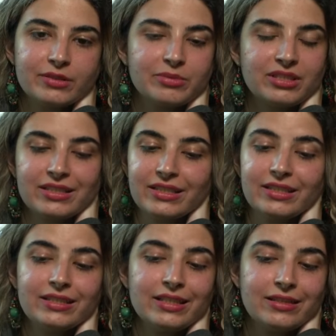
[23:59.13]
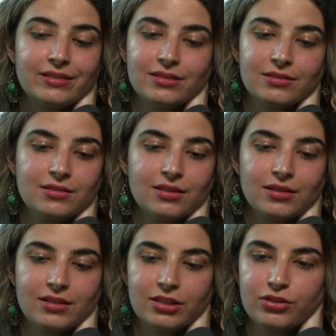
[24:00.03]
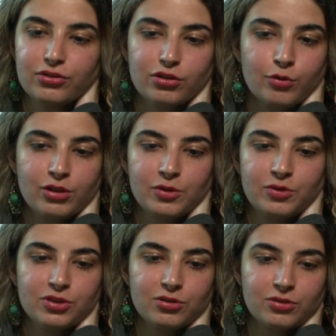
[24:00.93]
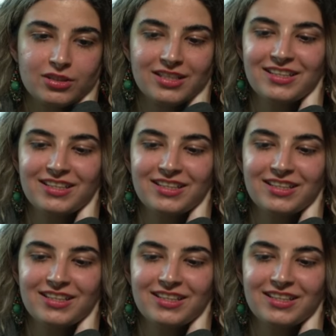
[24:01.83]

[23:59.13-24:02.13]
But the kid didn't. The kid knew what he was doing.